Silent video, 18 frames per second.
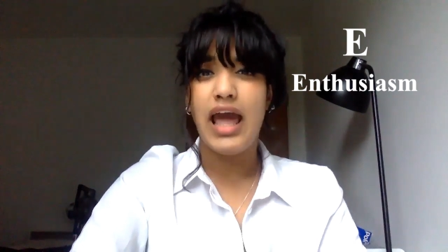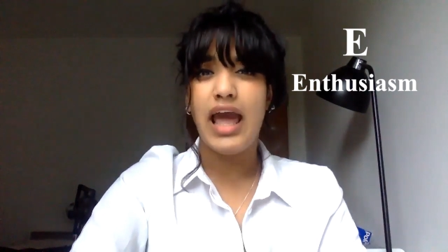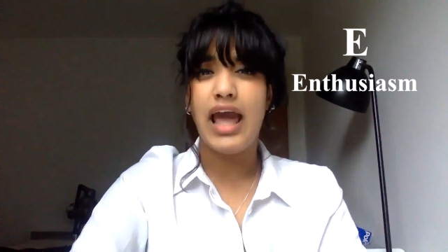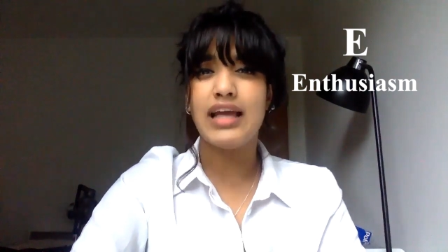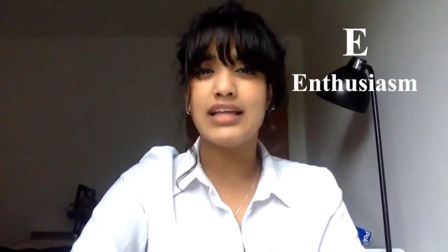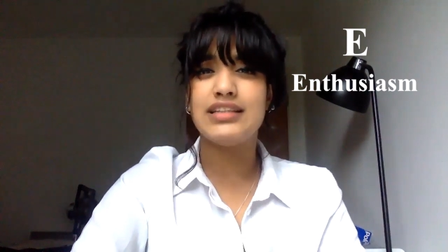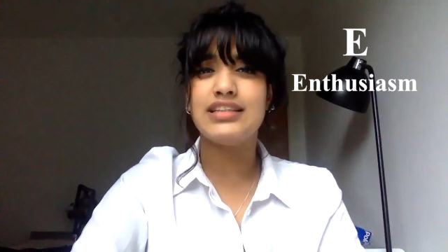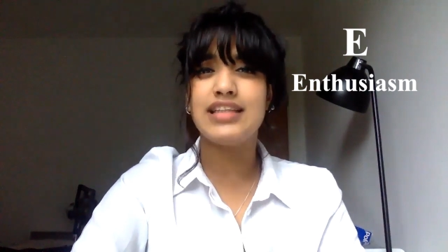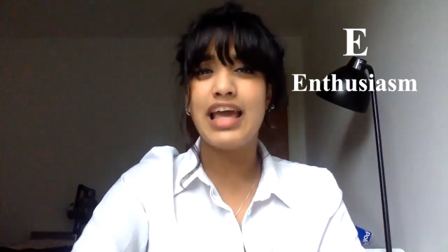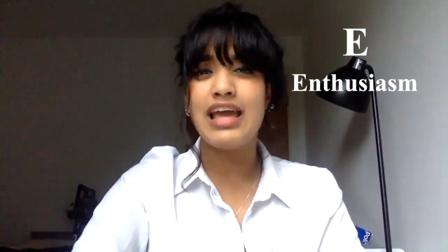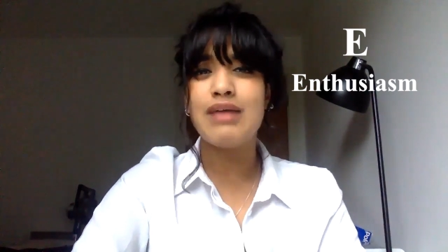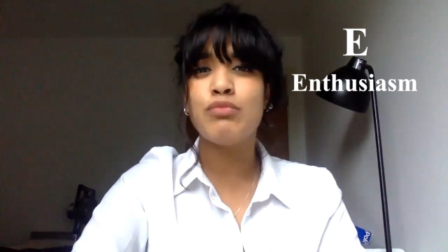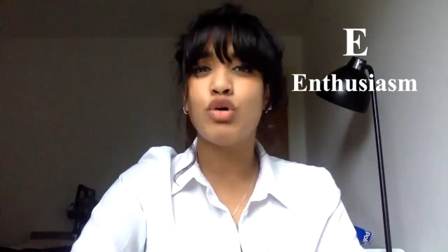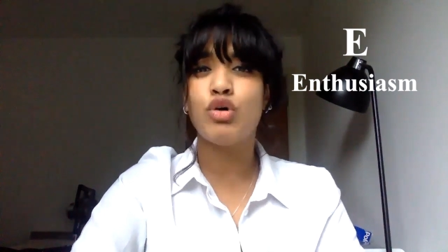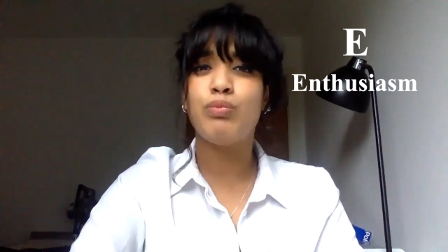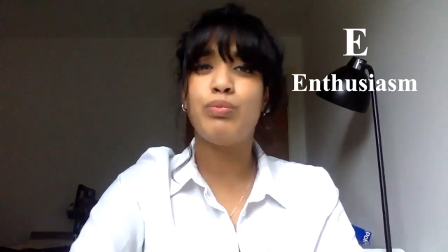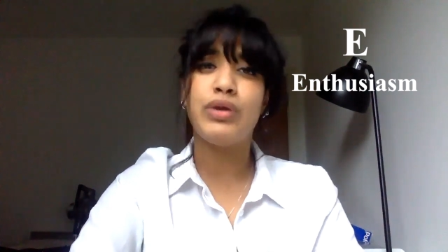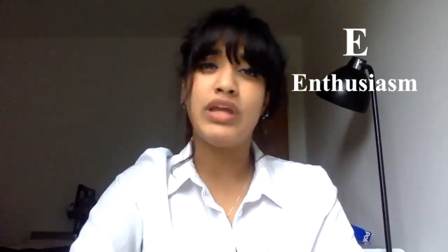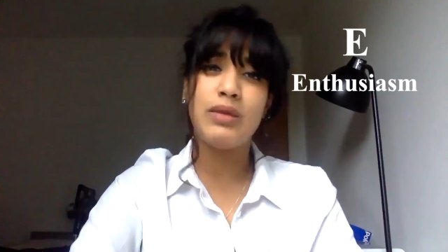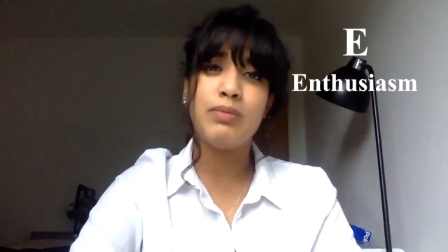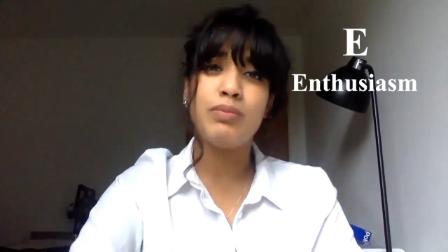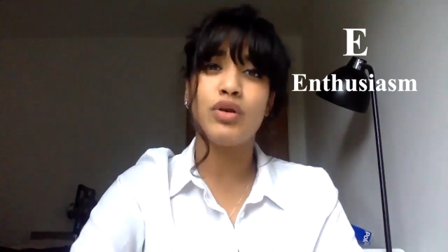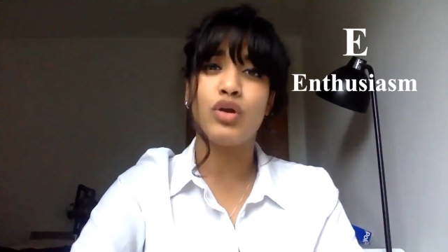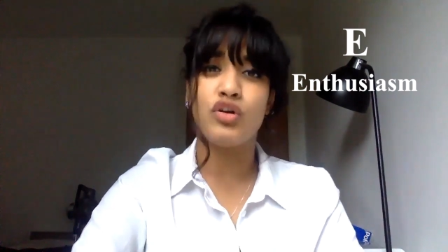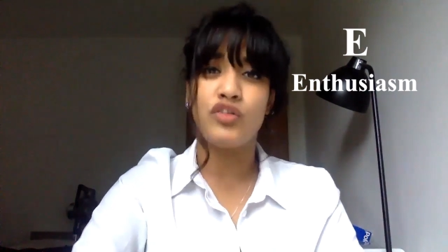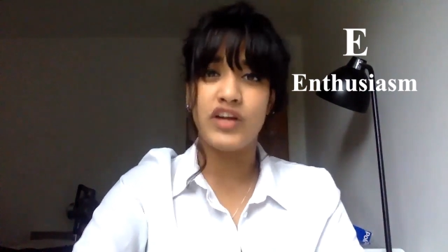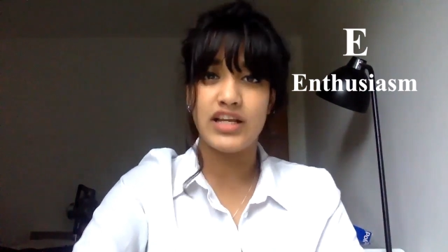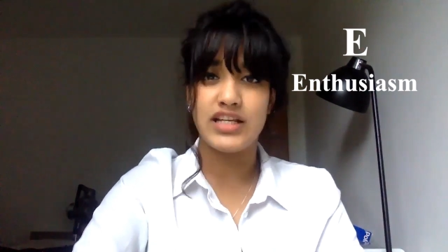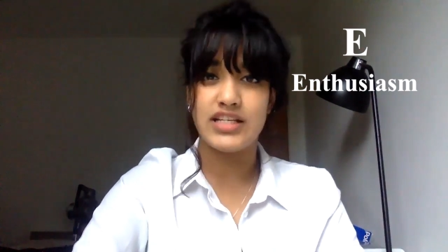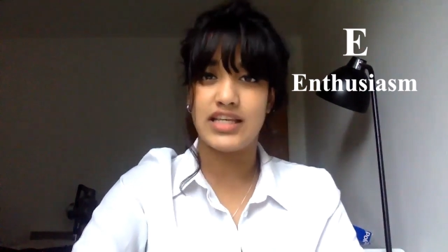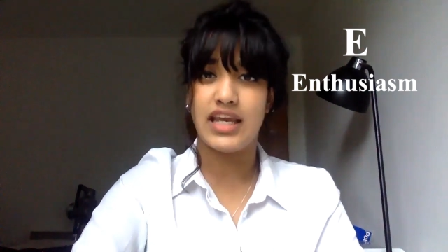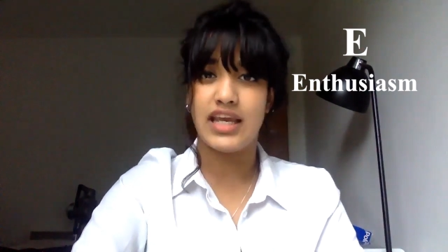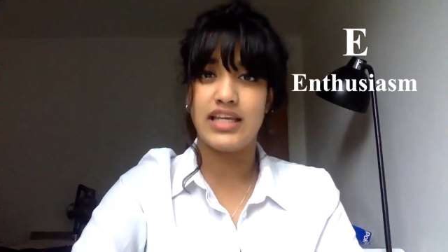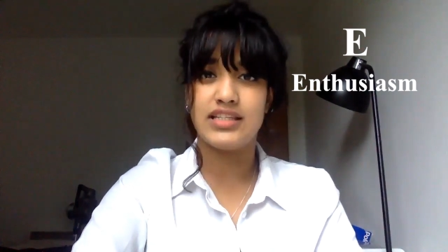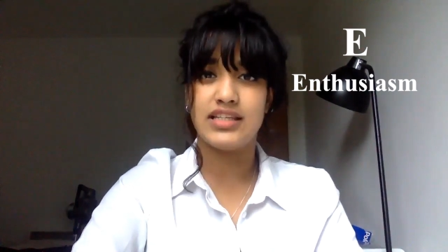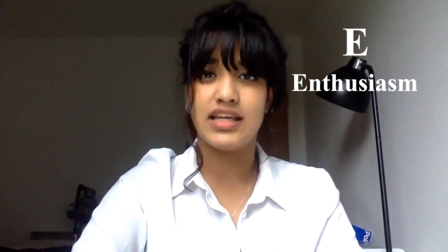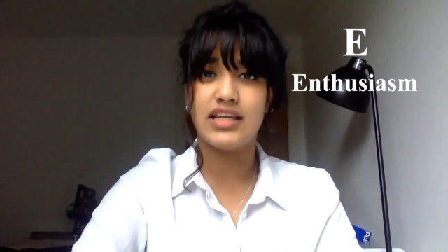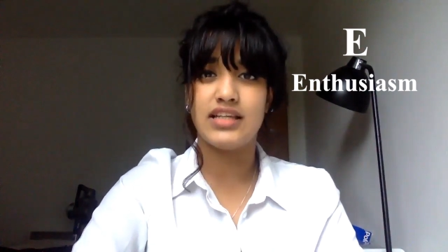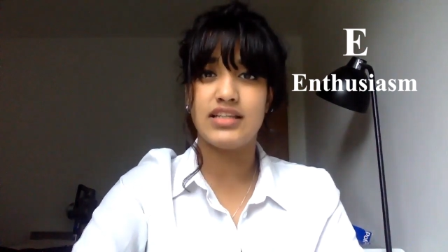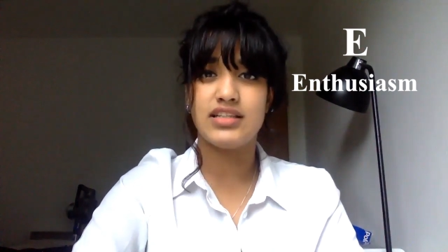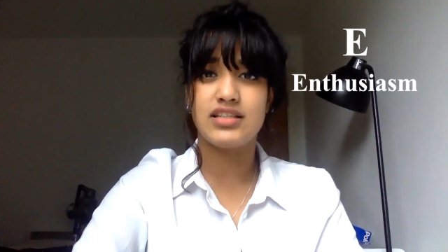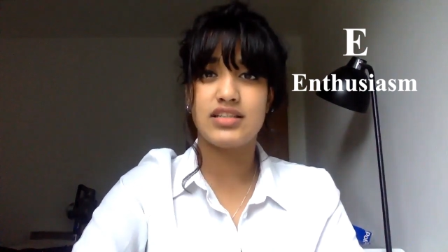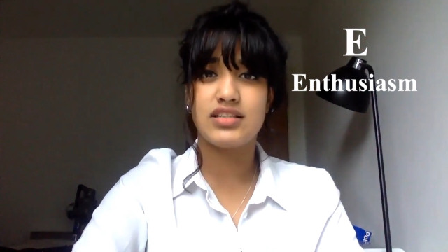as they're more people orientated.